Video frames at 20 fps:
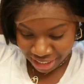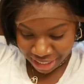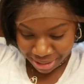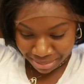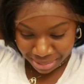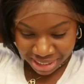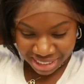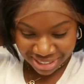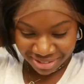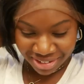
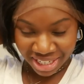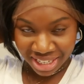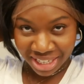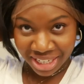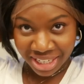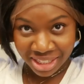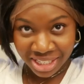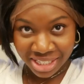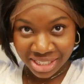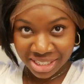Let me see if I can
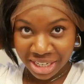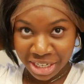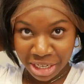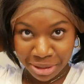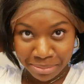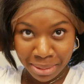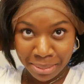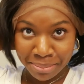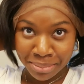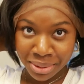get this
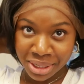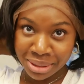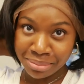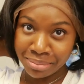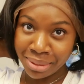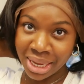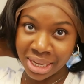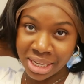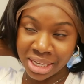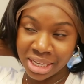under my
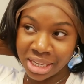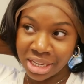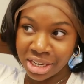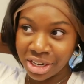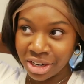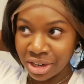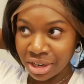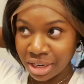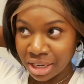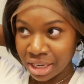bun back
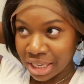here.